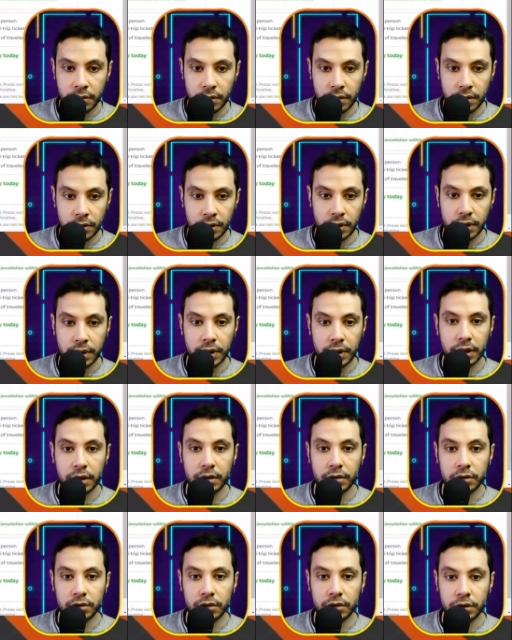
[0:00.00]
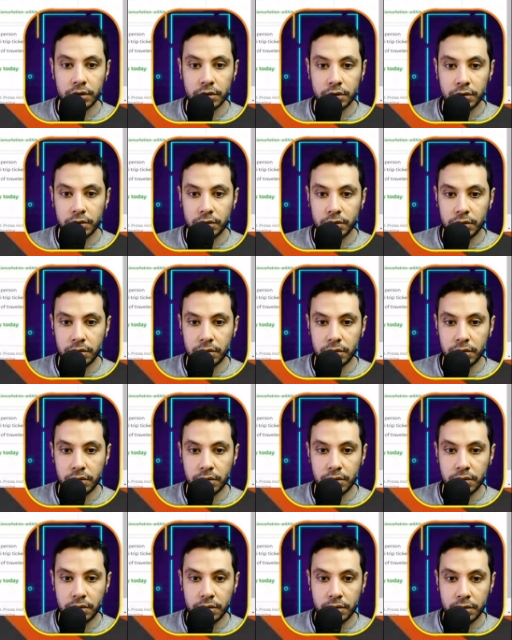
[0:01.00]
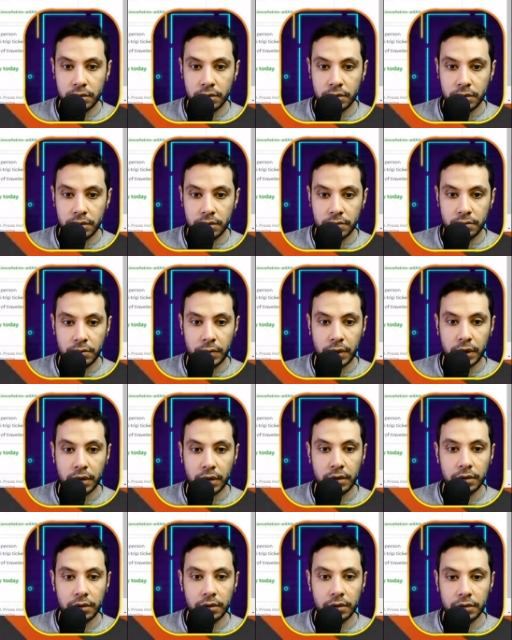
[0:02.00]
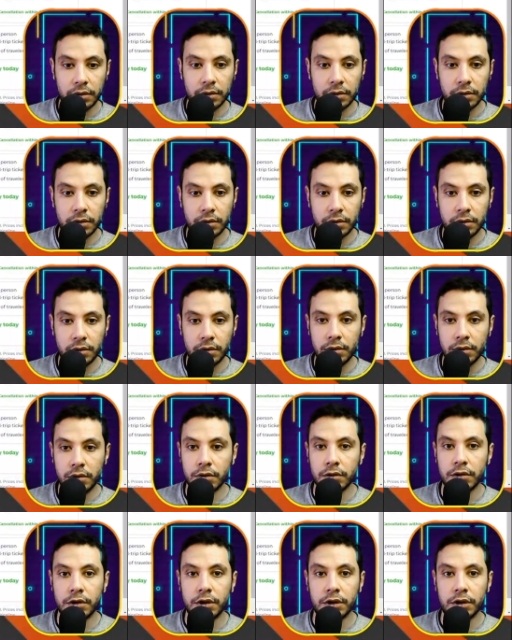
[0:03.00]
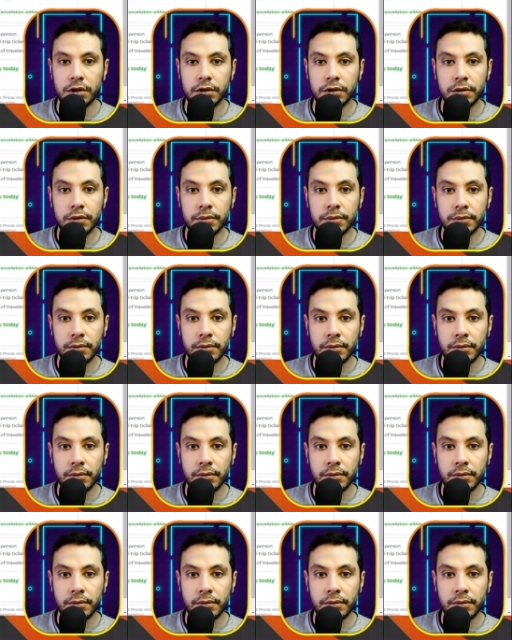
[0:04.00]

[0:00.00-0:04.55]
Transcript: and then click continue, mail, continue,